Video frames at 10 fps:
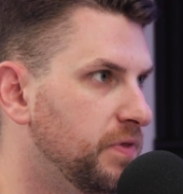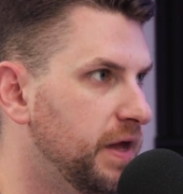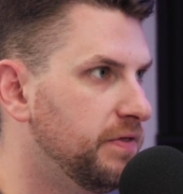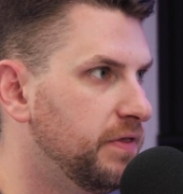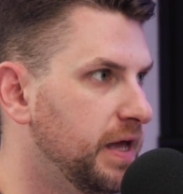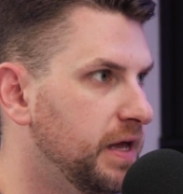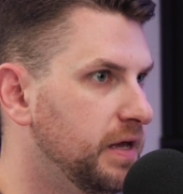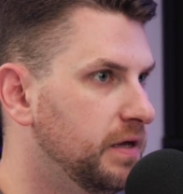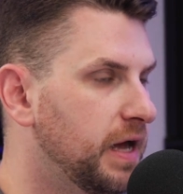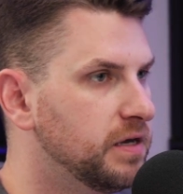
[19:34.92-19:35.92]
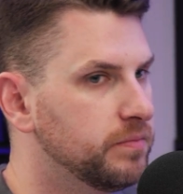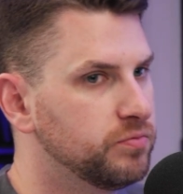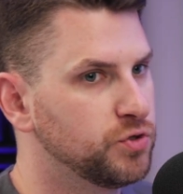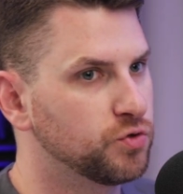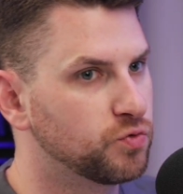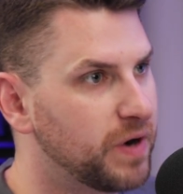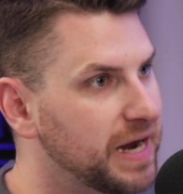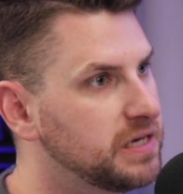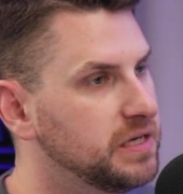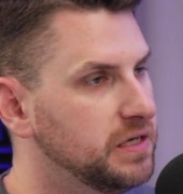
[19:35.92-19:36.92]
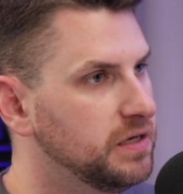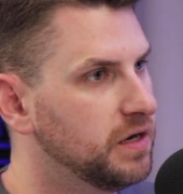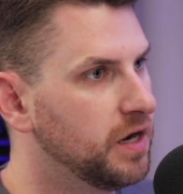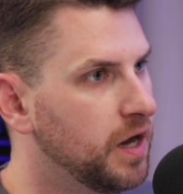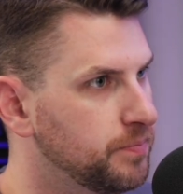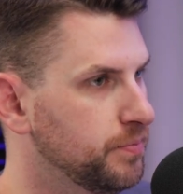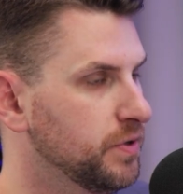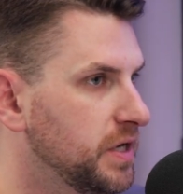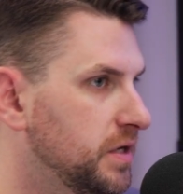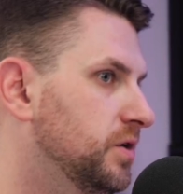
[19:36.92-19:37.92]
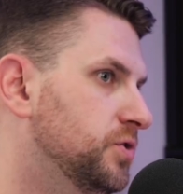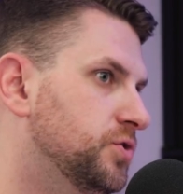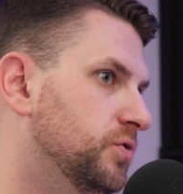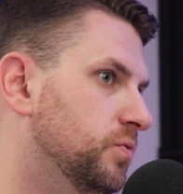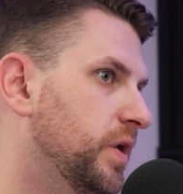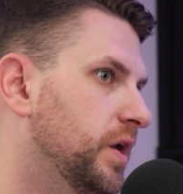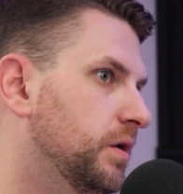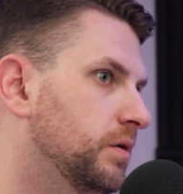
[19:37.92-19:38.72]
then they end up directing an upbringing in a certain way.